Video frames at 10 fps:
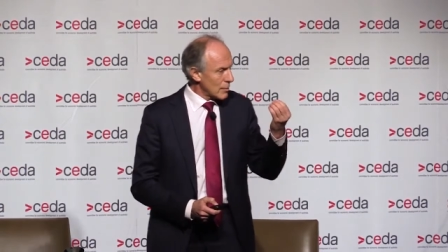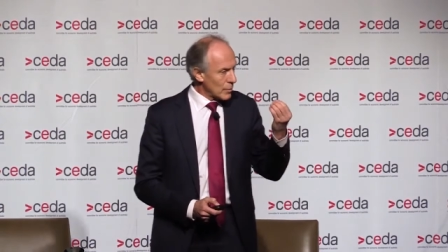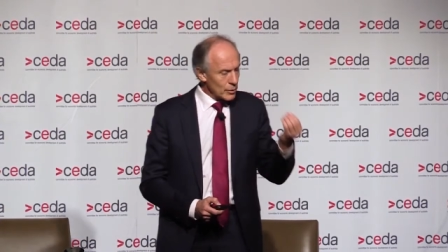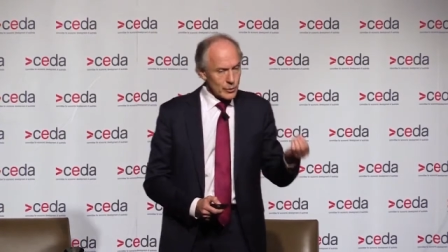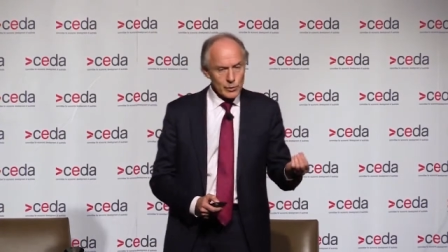A
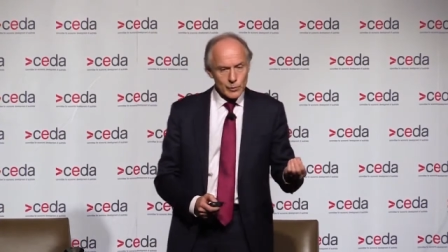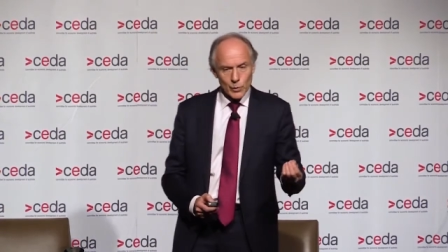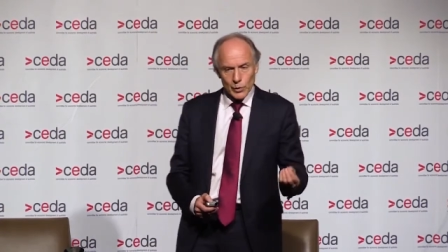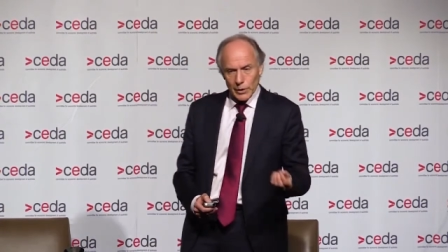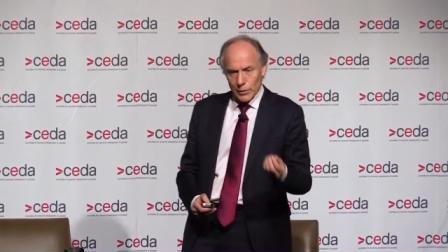molecule of
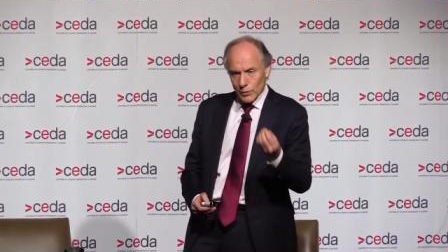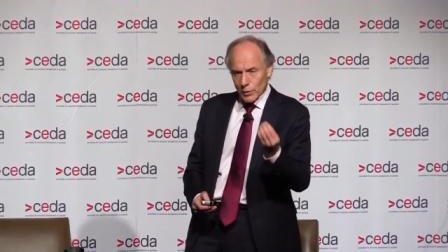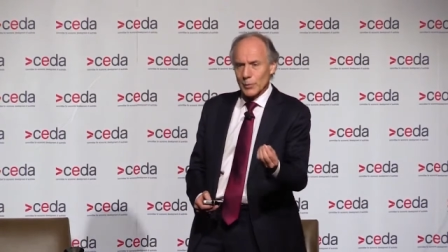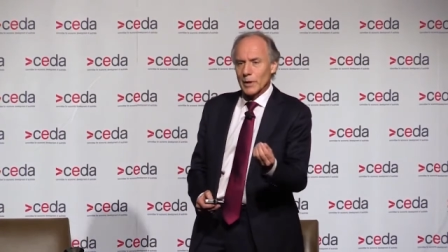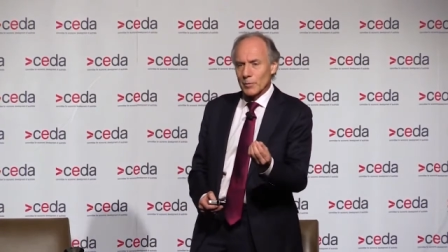water is
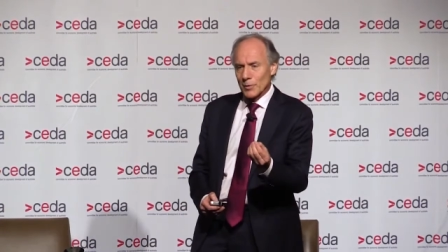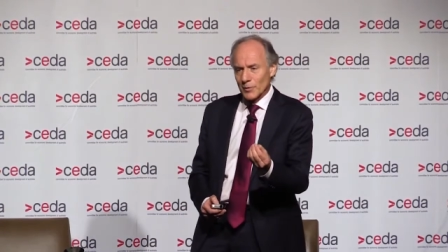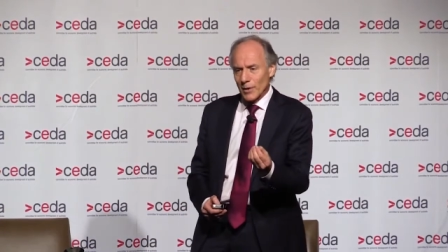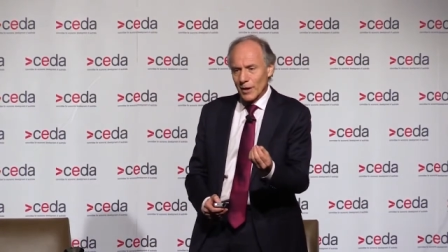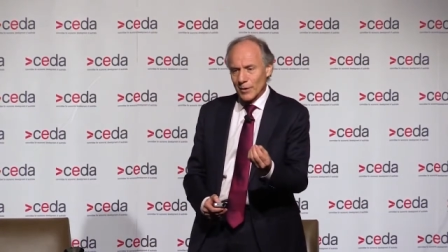two
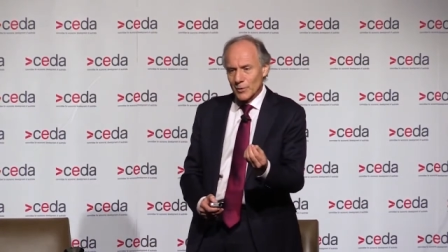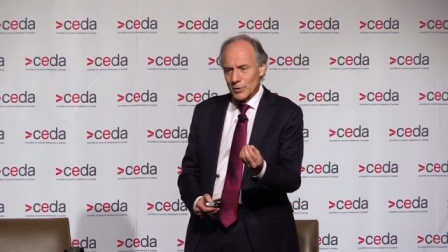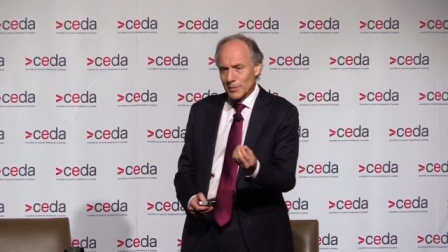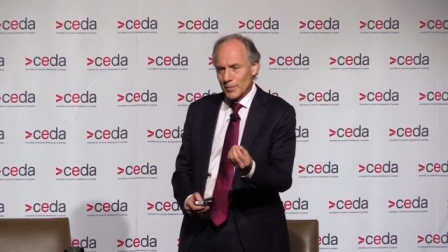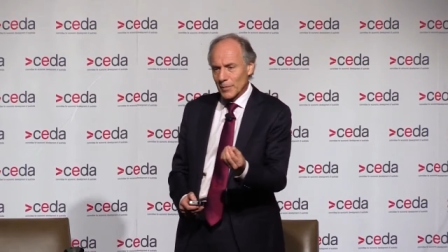atoms of
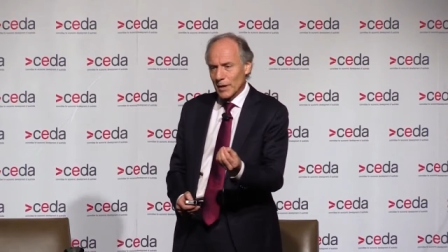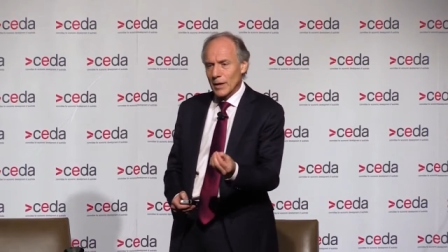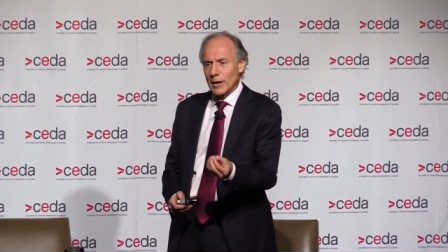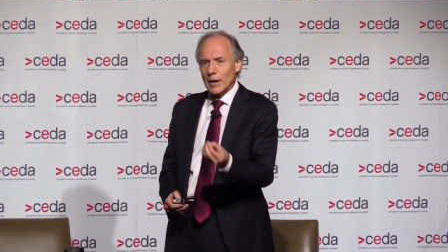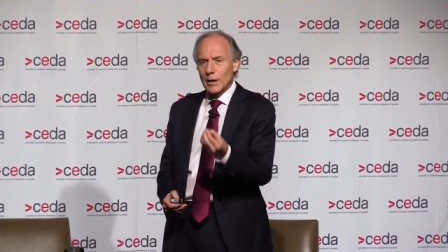hydrogen
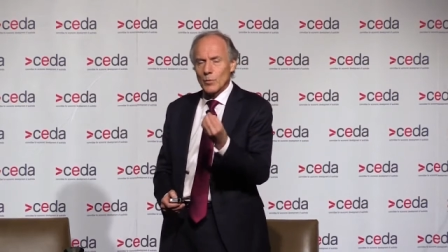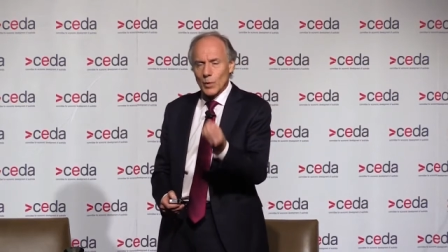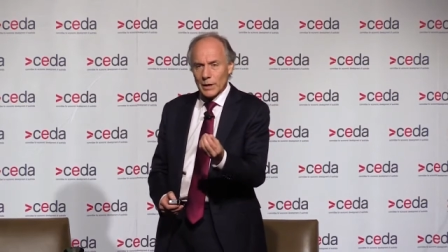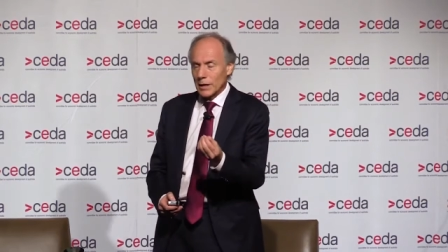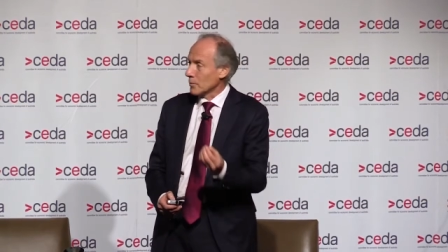and
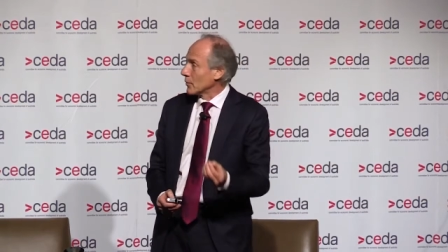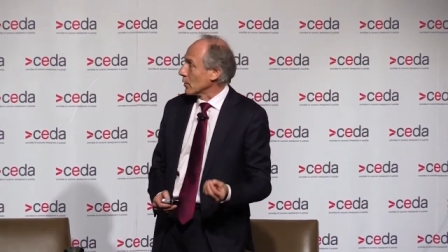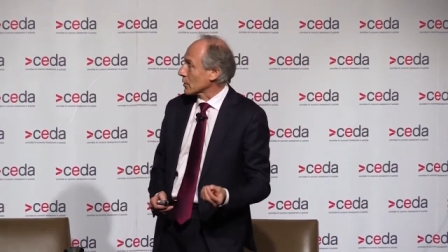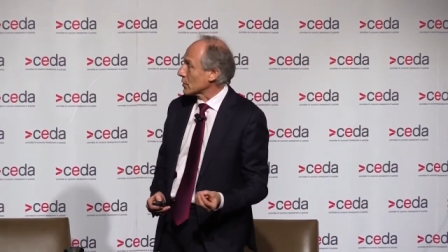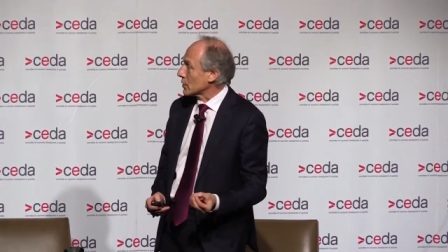one atom
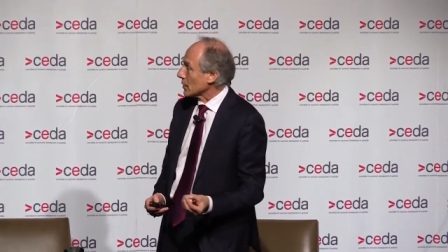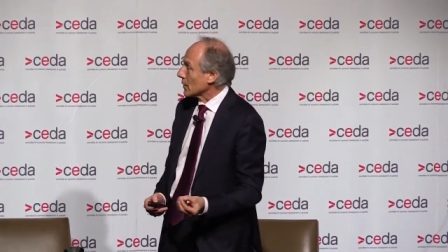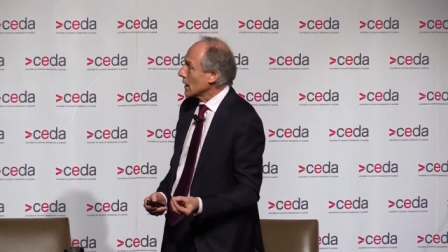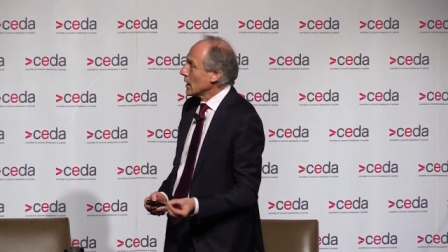of oxygen.